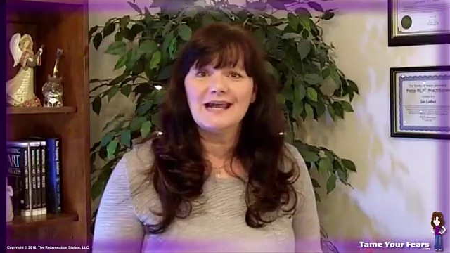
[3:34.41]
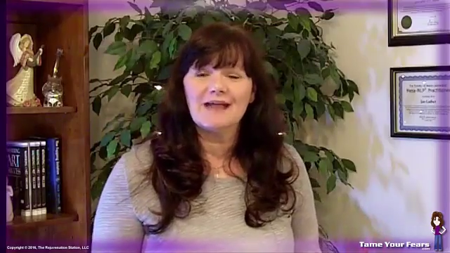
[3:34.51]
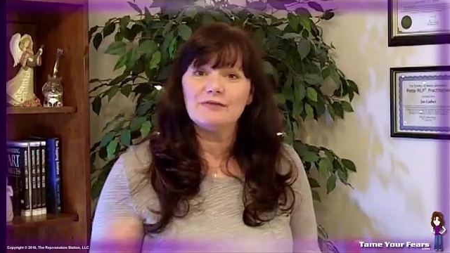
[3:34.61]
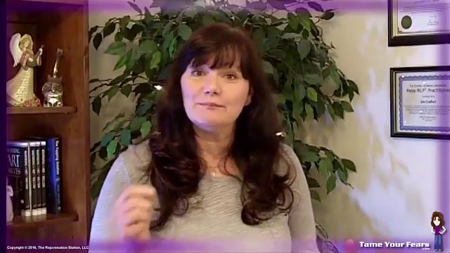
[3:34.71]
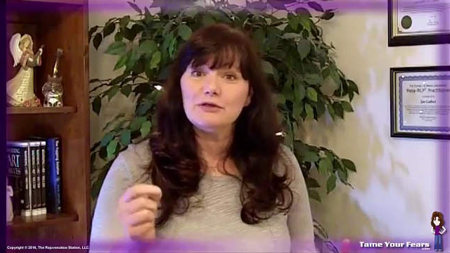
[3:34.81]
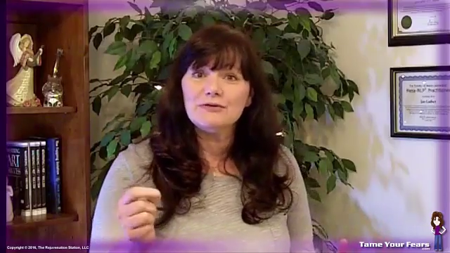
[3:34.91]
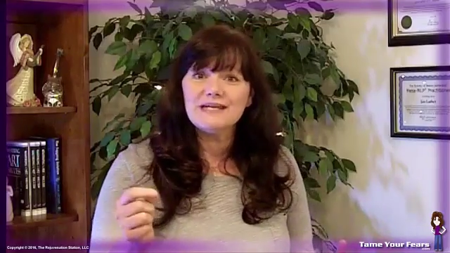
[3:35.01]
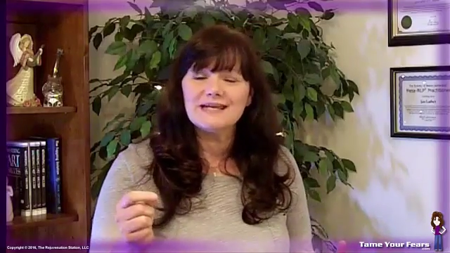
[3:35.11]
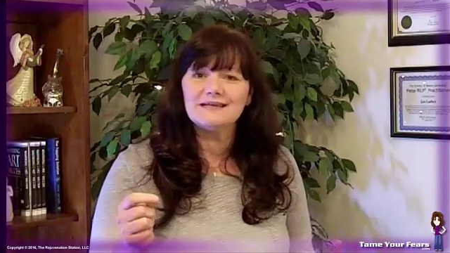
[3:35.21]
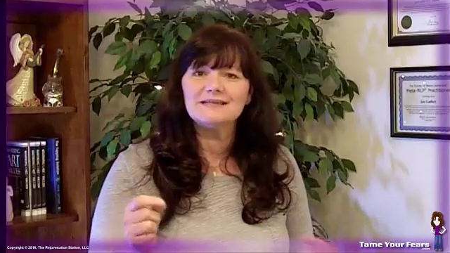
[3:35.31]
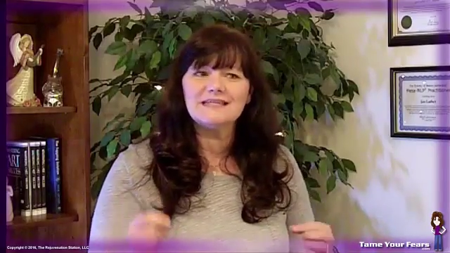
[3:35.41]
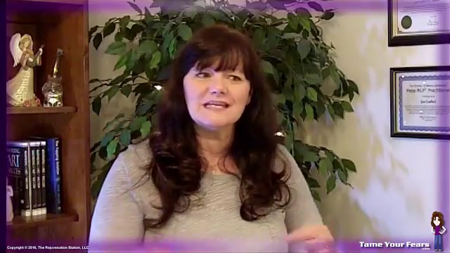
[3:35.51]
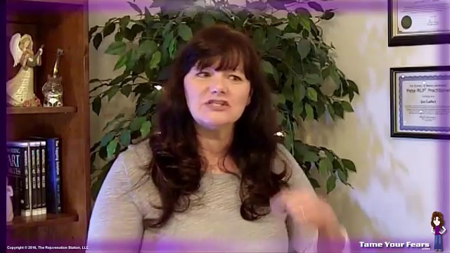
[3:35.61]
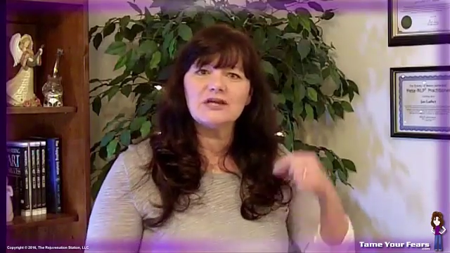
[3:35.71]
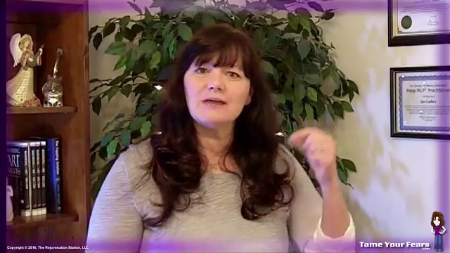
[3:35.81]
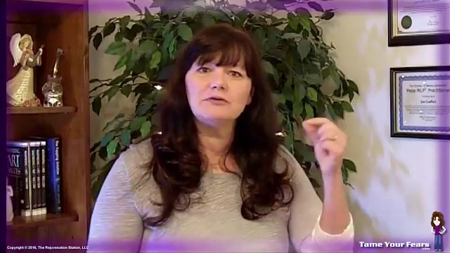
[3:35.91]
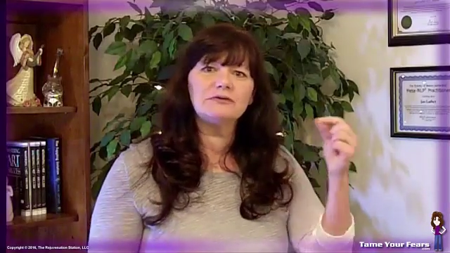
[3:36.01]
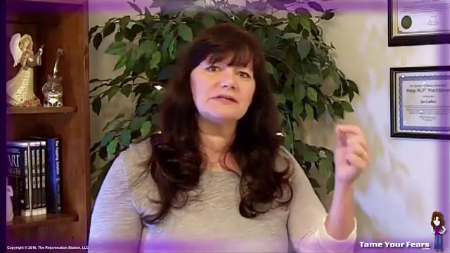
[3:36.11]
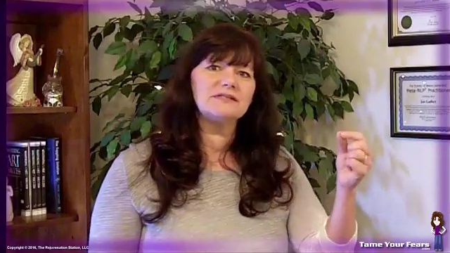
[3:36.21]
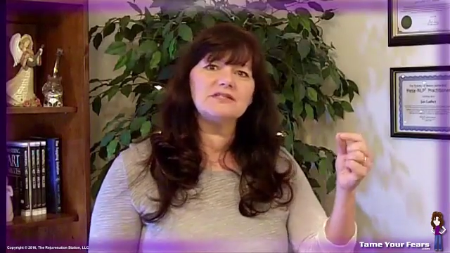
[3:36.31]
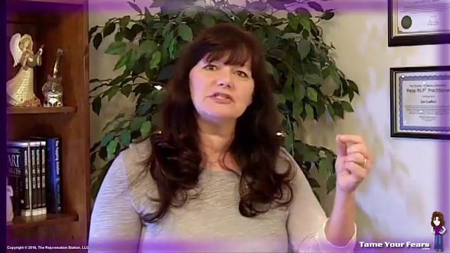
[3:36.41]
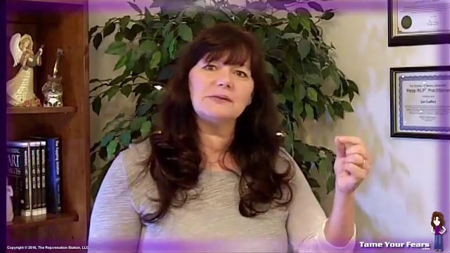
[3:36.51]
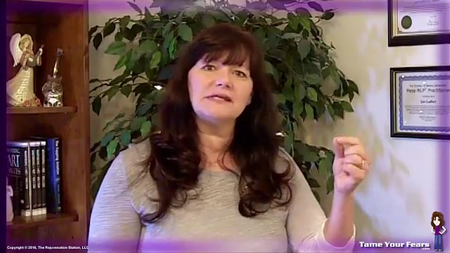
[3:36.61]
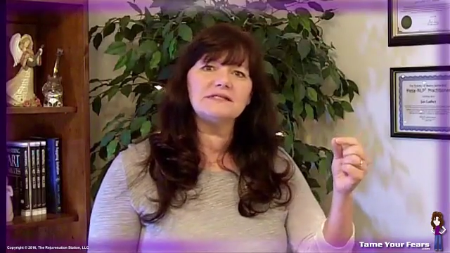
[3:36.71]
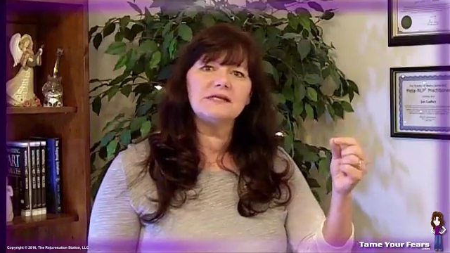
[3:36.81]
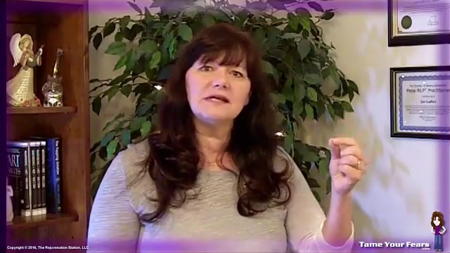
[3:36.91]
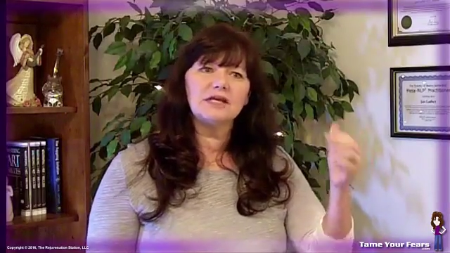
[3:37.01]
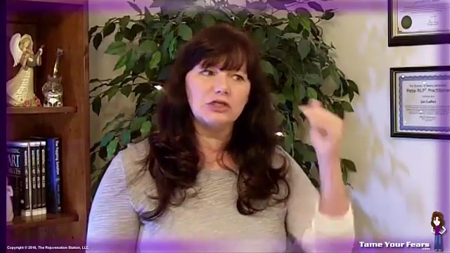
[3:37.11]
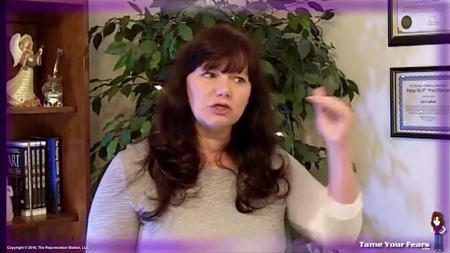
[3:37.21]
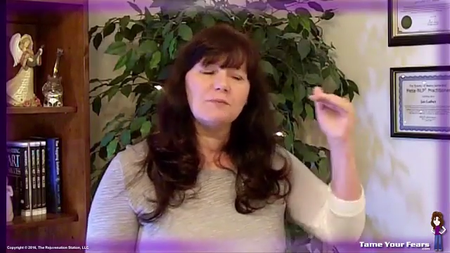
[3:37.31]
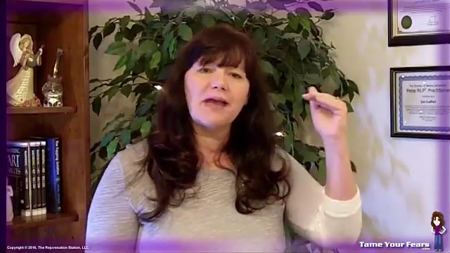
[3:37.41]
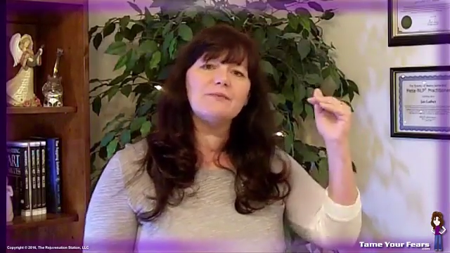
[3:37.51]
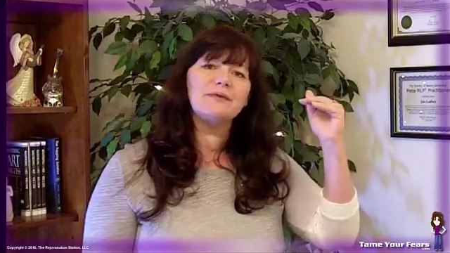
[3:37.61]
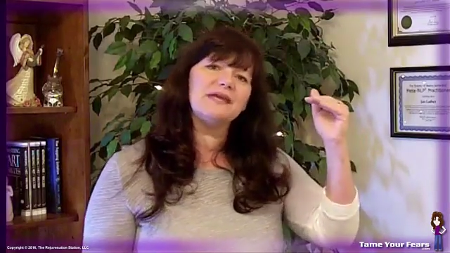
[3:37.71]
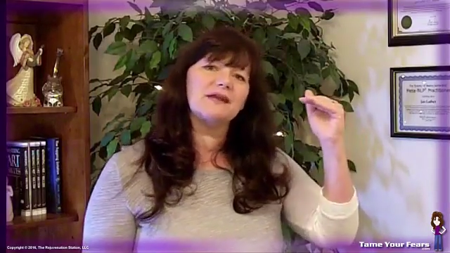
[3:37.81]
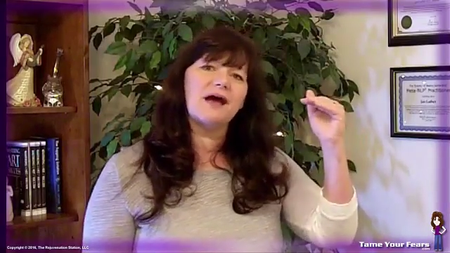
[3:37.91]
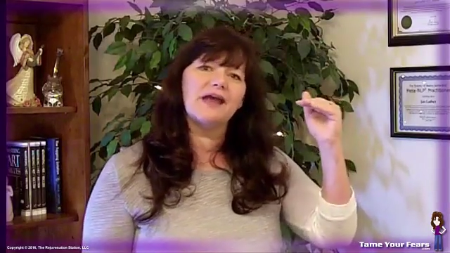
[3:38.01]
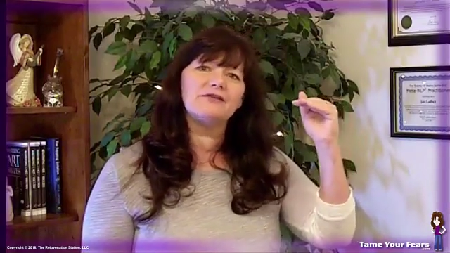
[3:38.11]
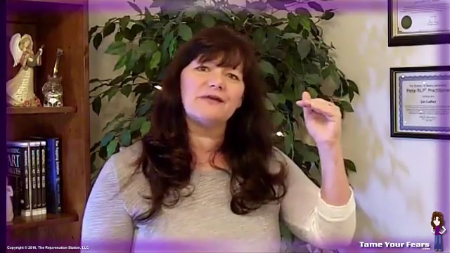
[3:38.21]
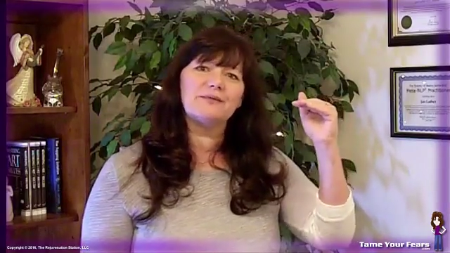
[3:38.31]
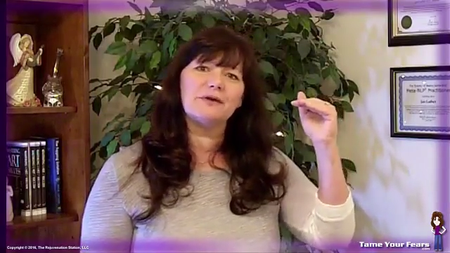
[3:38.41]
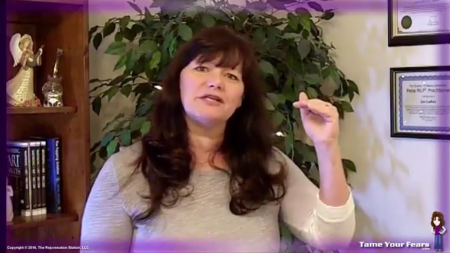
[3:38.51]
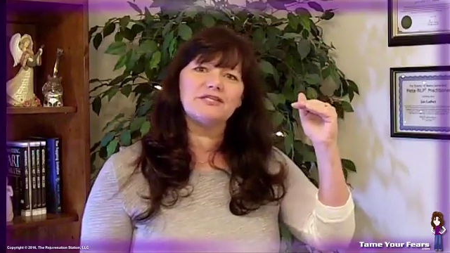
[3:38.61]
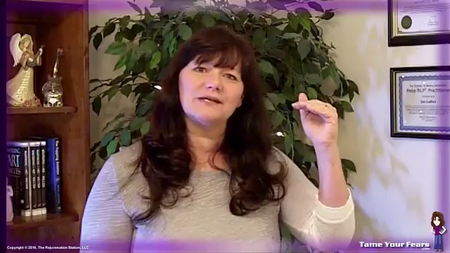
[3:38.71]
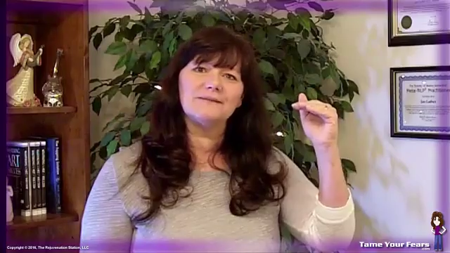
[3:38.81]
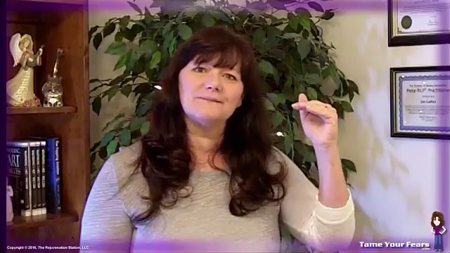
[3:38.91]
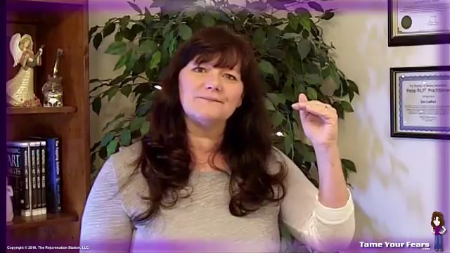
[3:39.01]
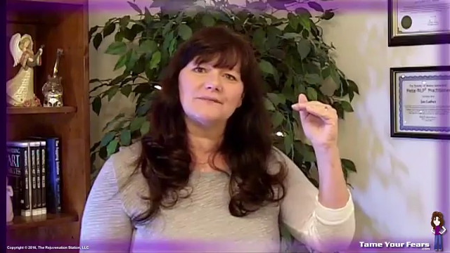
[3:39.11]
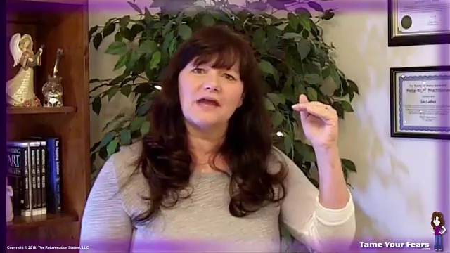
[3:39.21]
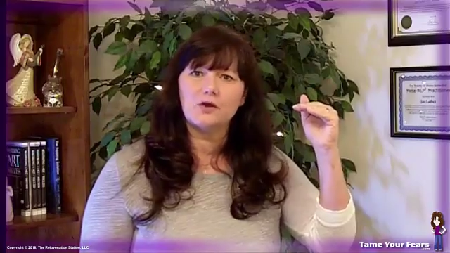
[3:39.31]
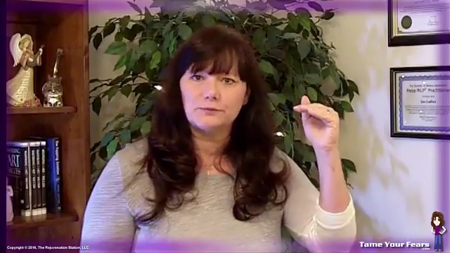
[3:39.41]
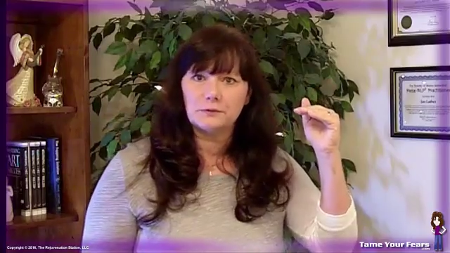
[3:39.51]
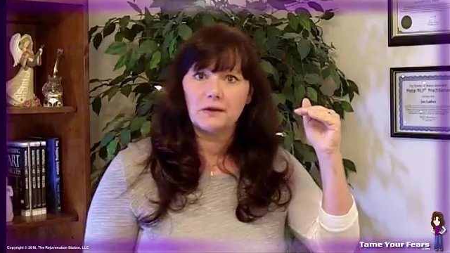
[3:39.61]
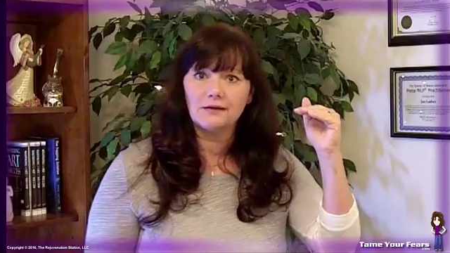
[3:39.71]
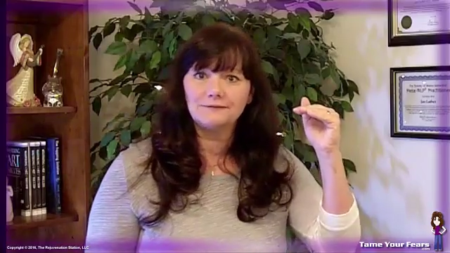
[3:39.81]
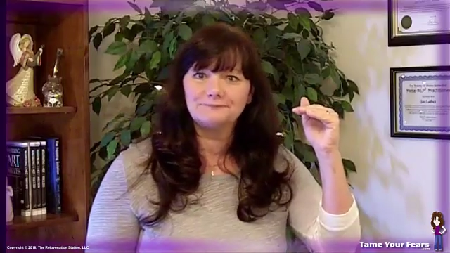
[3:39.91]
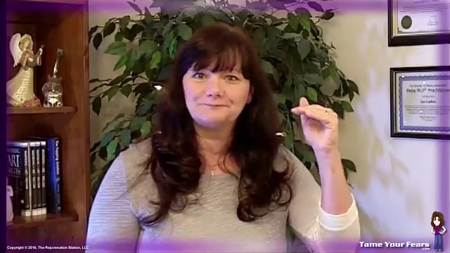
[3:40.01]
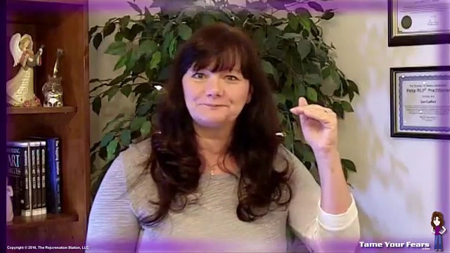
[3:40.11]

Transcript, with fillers: And the beauty is, each time you listen to it, you might be at a higher vibration. I hope you are.